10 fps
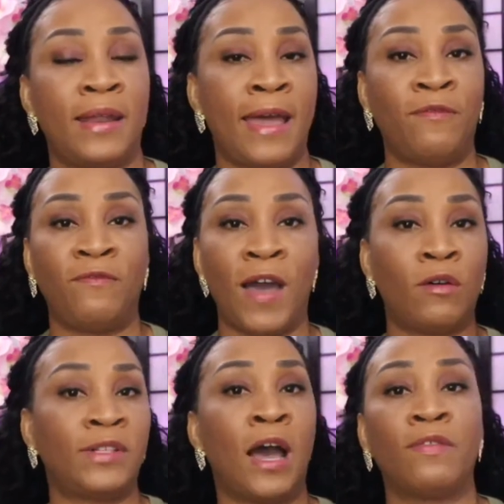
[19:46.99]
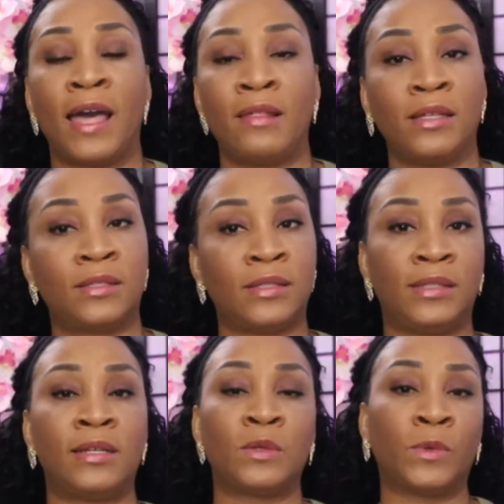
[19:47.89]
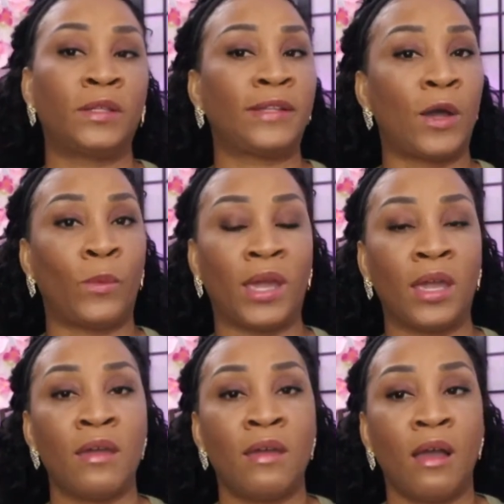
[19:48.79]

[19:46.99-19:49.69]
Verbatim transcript: And I found out that it doesn't work that way.